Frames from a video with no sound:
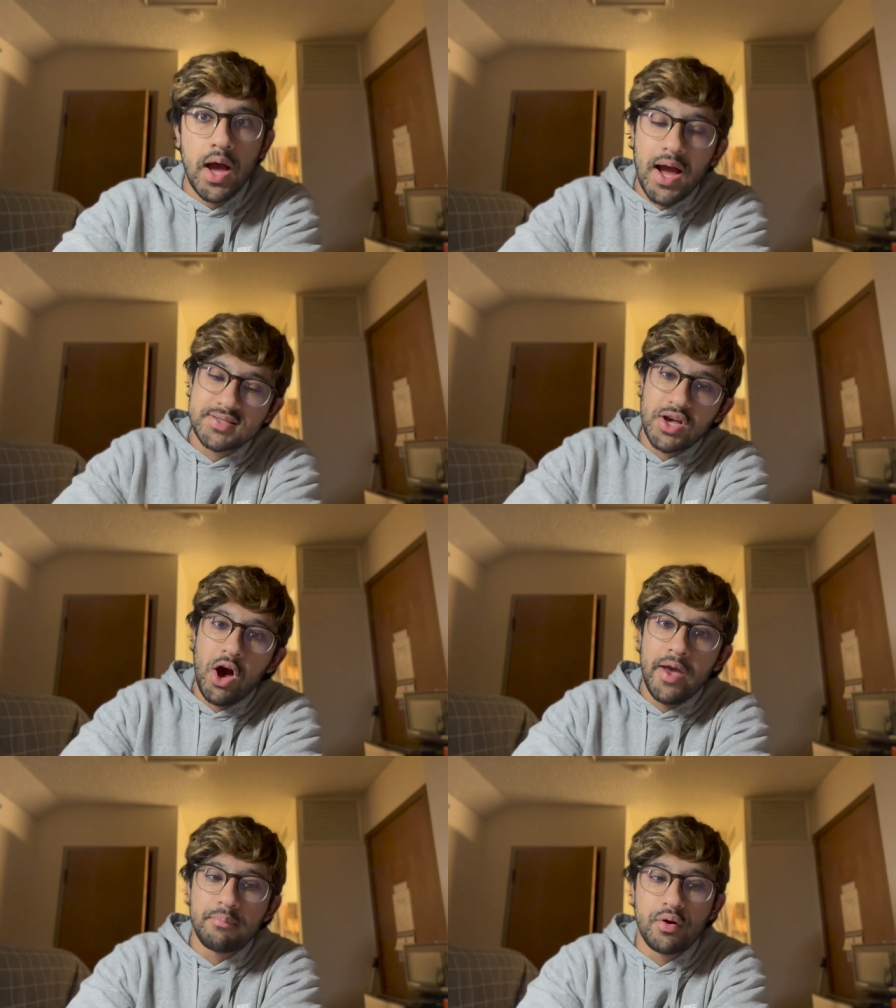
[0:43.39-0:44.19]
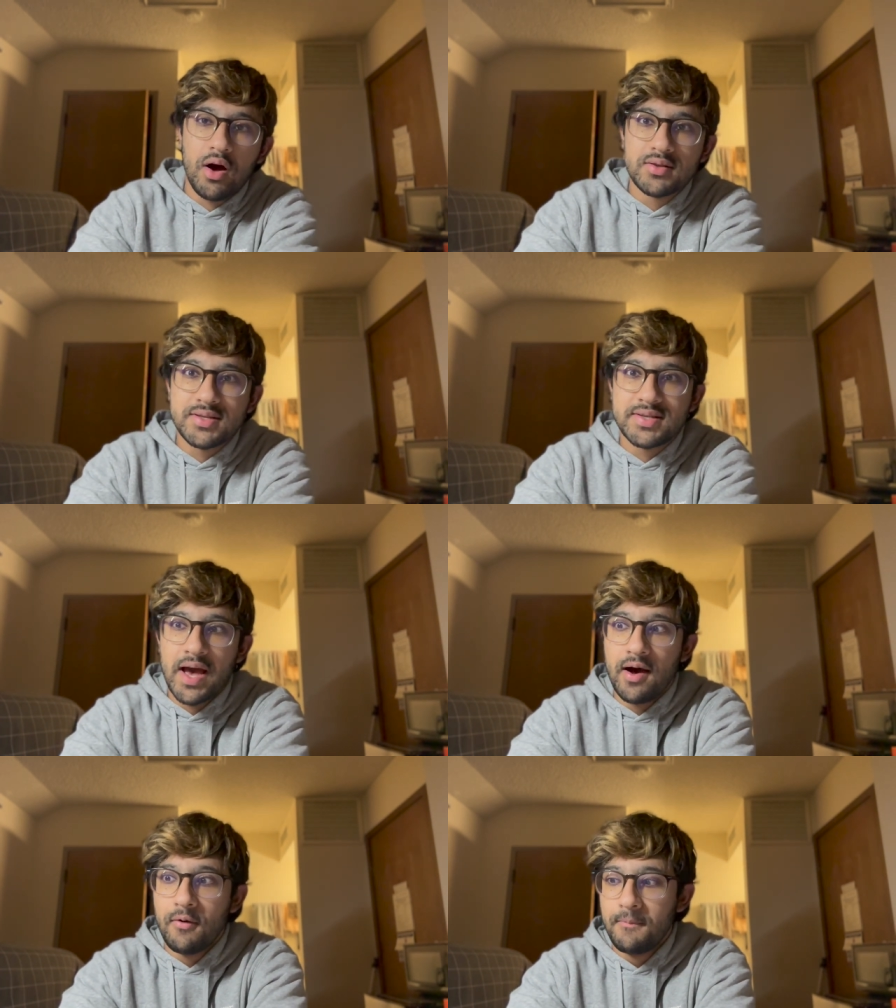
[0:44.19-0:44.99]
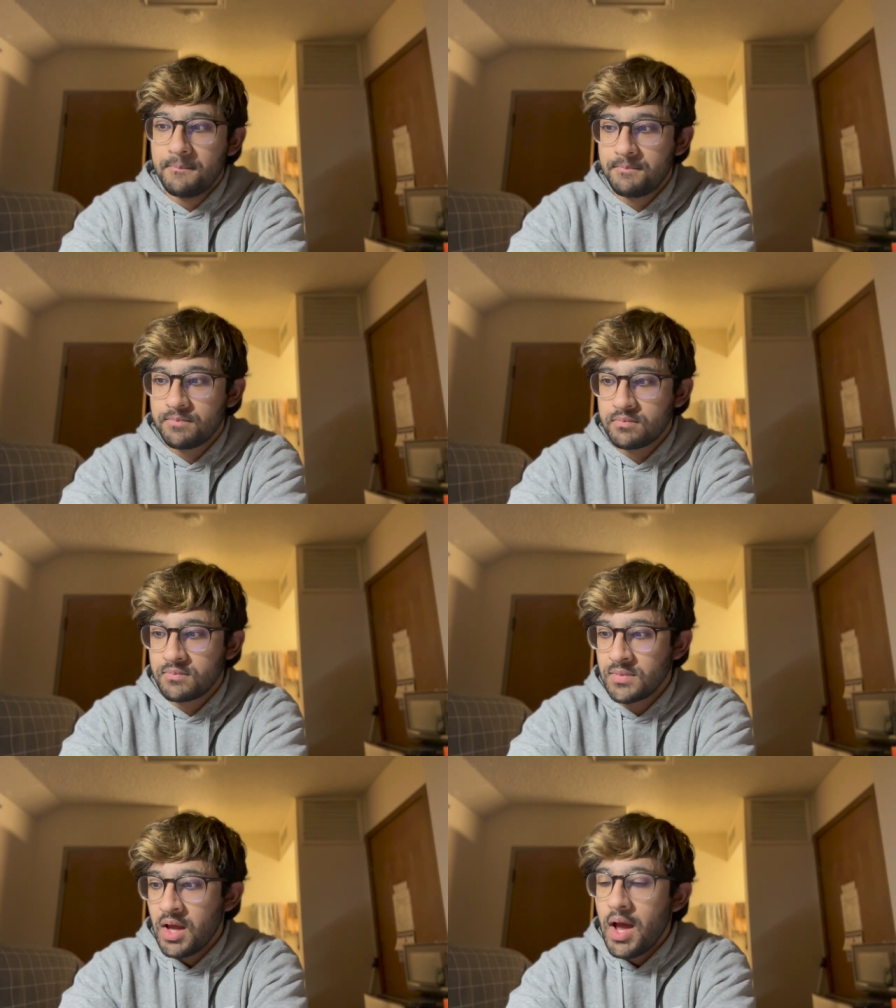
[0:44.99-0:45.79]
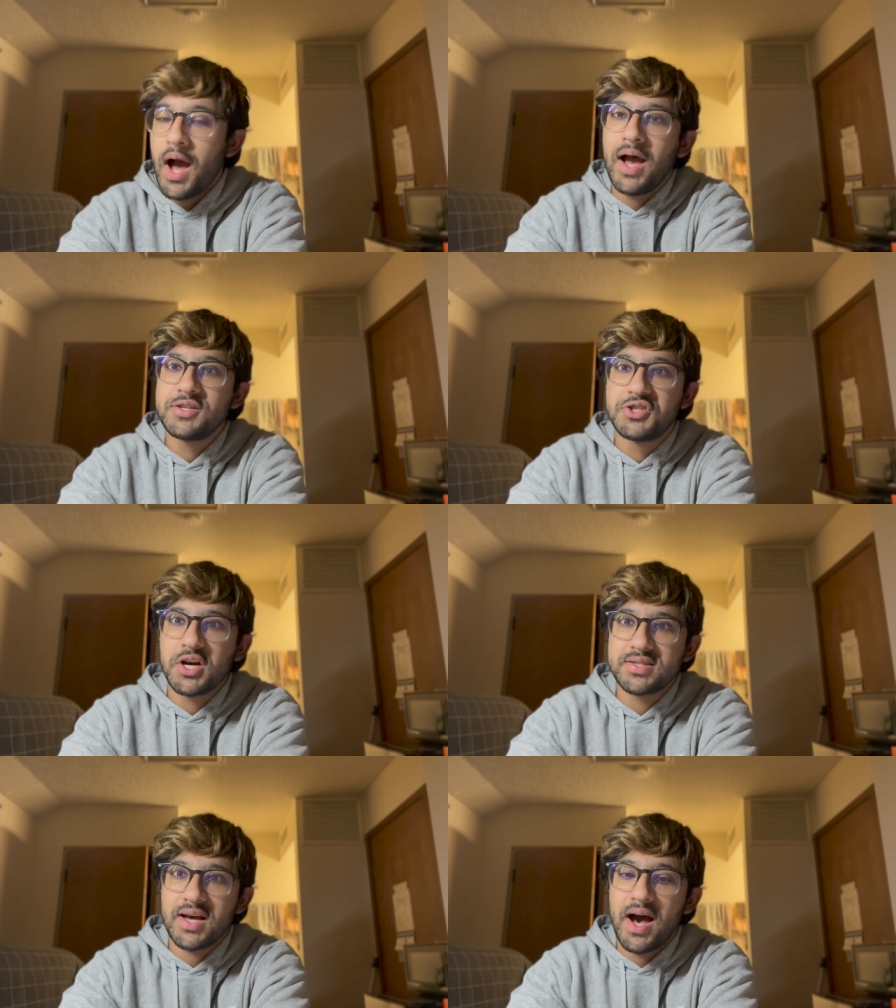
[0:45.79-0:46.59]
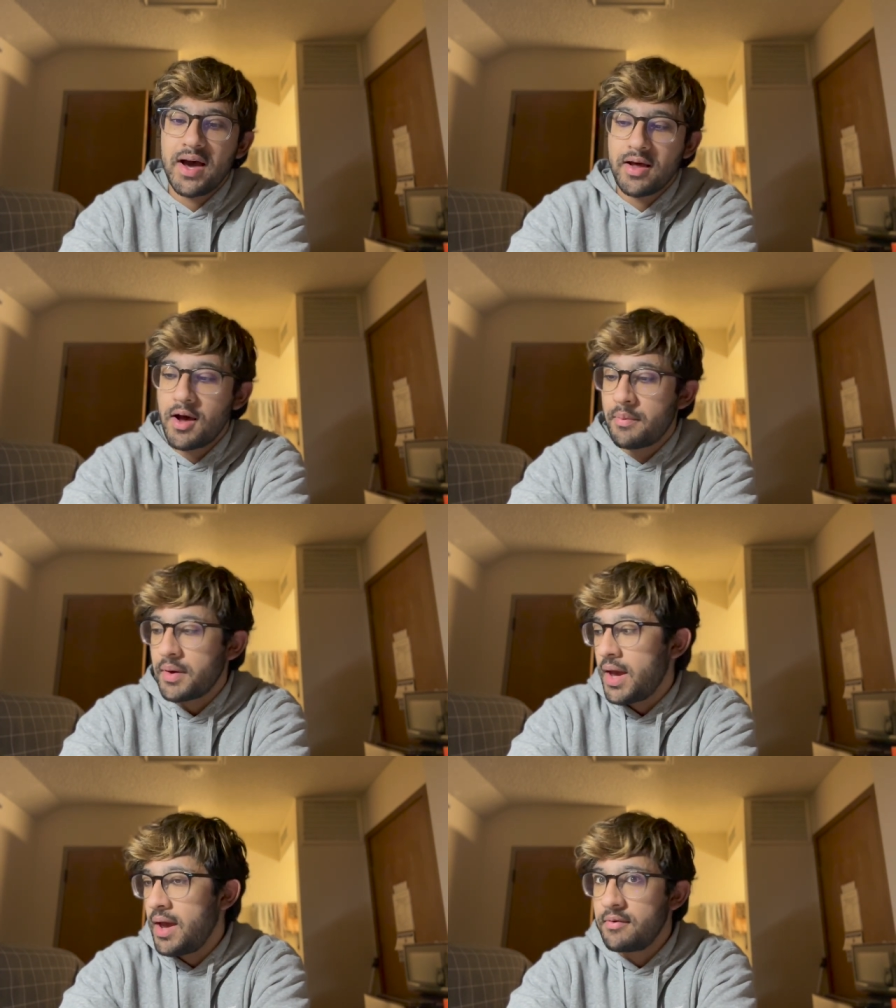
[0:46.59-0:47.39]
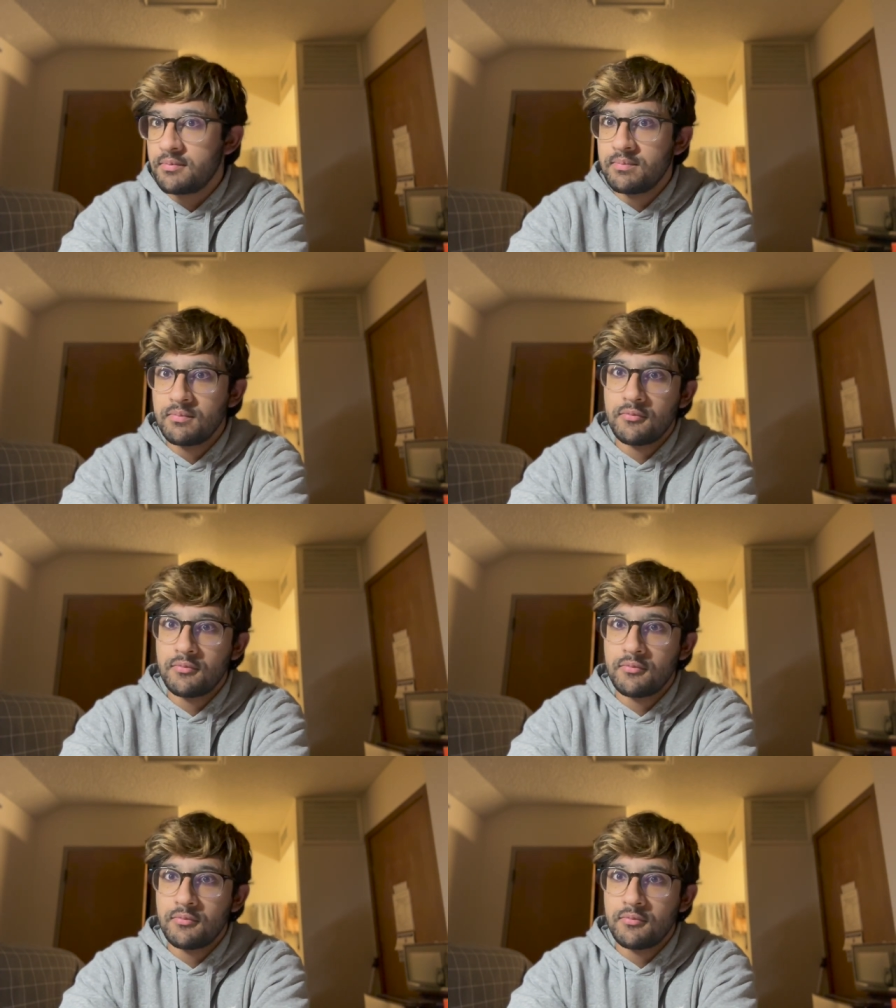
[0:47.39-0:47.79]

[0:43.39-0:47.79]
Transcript: As y'all can probably tell, I just got up and